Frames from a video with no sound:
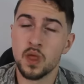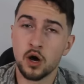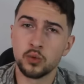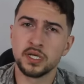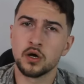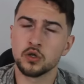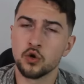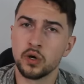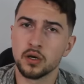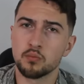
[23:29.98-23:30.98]
Now with the
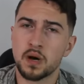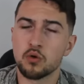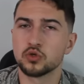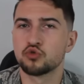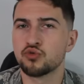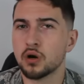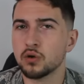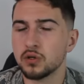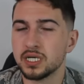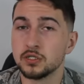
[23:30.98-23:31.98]
ongoing power
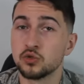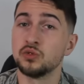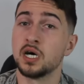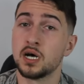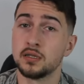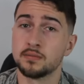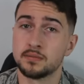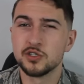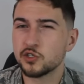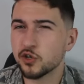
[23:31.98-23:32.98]
struggle in Sudan,
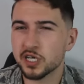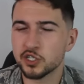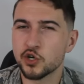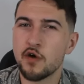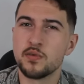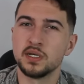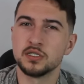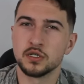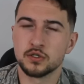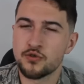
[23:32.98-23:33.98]
the Turkish
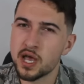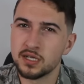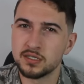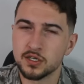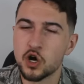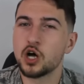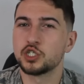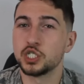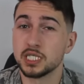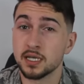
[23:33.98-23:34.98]
government treads
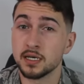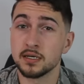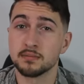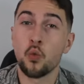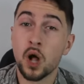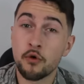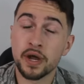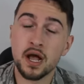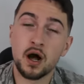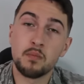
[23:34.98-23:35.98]
cautiously,
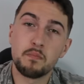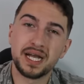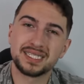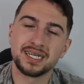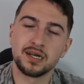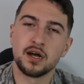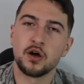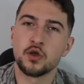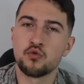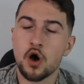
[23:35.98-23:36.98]
wary on betting
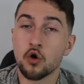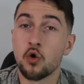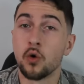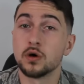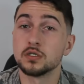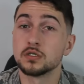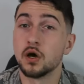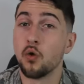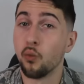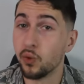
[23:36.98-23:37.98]
on the wrong
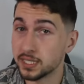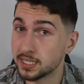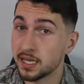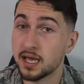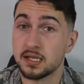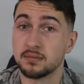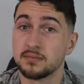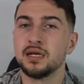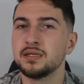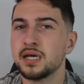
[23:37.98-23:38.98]
horse once again.
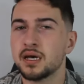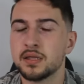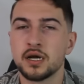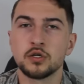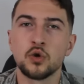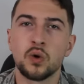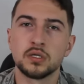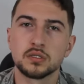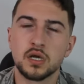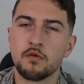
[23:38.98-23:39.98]
In the end,
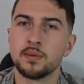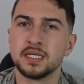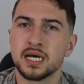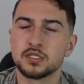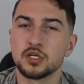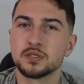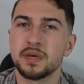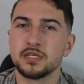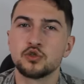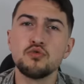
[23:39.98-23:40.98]
Erdogan's government has just
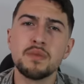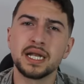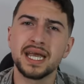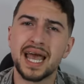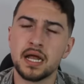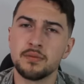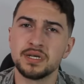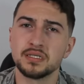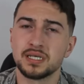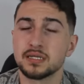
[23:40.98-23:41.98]
made too many
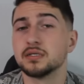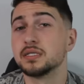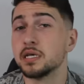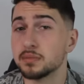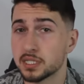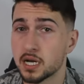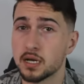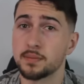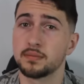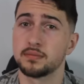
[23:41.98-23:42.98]
enemies at the same time.